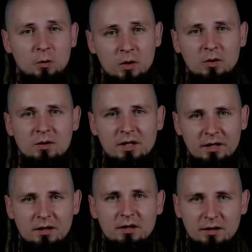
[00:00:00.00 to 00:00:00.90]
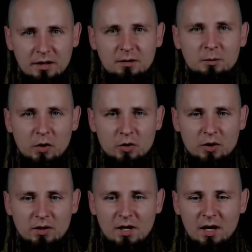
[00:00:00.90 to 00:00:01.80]
to work on their, their
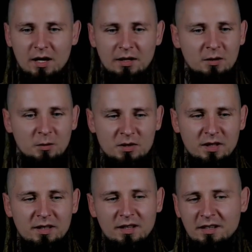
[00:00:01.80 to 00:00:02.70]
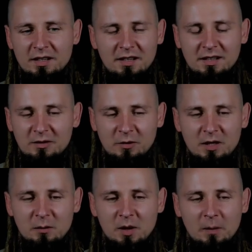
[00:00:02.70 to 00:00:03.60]
projects. And that was like in-
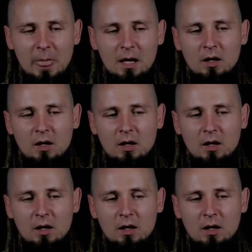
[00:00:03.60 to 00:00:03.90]
incredible.